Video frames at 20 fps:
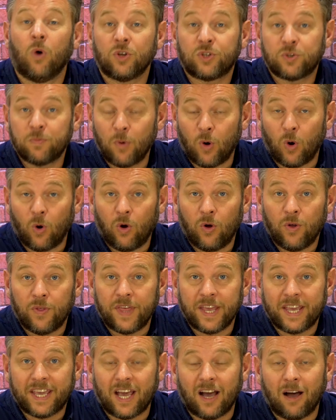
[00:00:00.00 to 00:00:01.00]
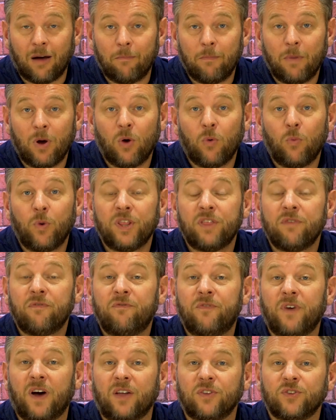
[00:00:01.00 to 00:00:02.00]
What's more, they come with
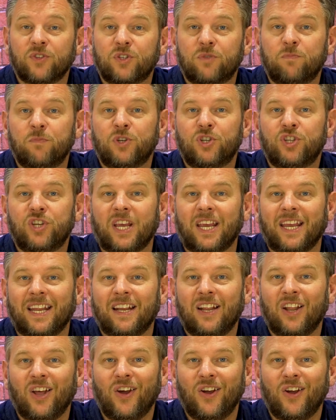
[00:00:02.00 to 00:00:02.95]
advanced machine